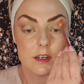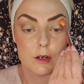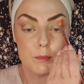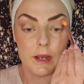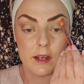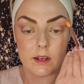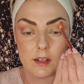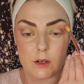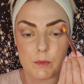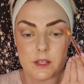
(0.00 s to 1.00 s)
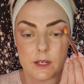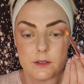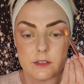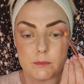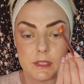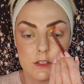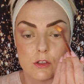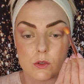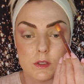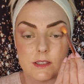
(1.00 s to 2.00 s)
a bit of colour without it being
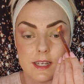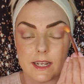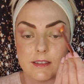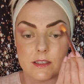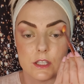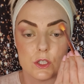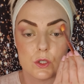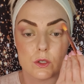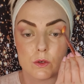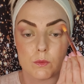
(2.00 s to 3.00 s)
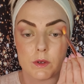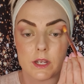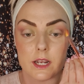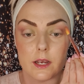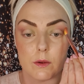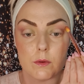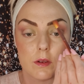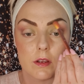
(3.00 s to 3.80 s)
so intense that you couldn't wear it out.